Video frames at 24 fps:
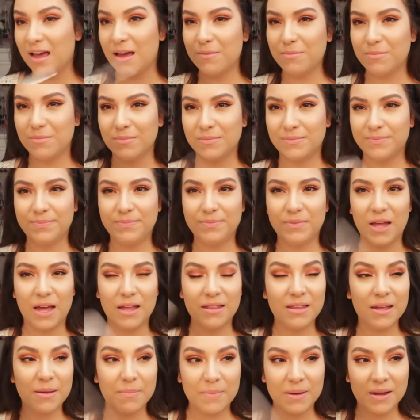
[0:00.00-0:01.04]
I'm
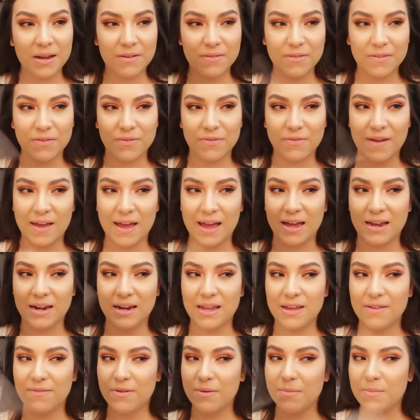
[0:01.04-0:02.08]
not that big of a fan.
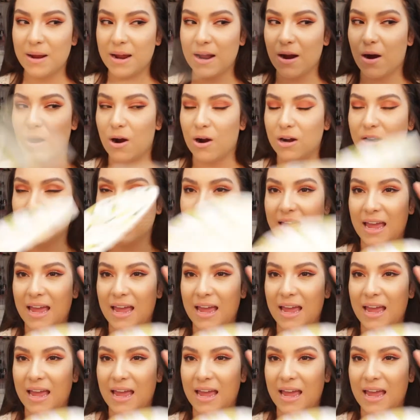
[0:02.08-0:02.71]
Even my hard